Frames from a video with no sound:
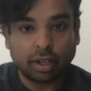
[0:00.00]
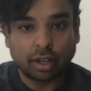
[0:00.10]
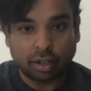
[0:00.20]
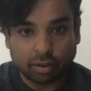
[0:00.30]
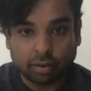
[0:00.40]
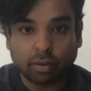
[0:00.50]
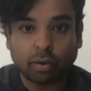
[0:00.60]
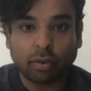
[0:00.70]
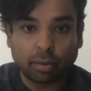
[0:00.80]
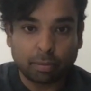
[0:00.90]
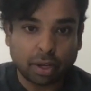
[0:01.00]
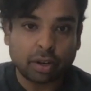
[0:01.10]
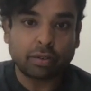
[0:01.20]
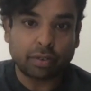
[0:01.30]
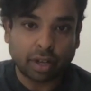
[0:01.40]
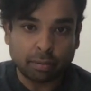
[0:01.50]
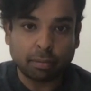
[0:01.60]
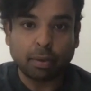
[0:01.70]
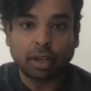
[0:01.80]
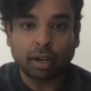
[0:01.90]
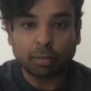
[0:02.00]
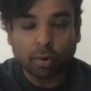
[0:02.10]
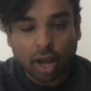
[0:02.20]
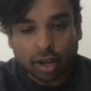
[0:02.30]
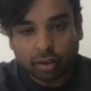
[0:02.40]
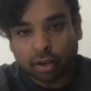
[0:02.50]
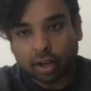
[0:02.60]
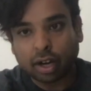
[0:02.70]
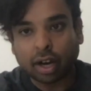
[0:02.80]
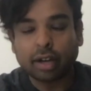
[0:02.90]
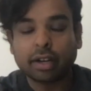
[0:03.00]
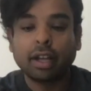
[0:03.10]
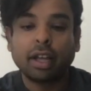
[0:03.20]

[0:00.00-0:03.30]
you know, over a period of time, make it more accurate, right?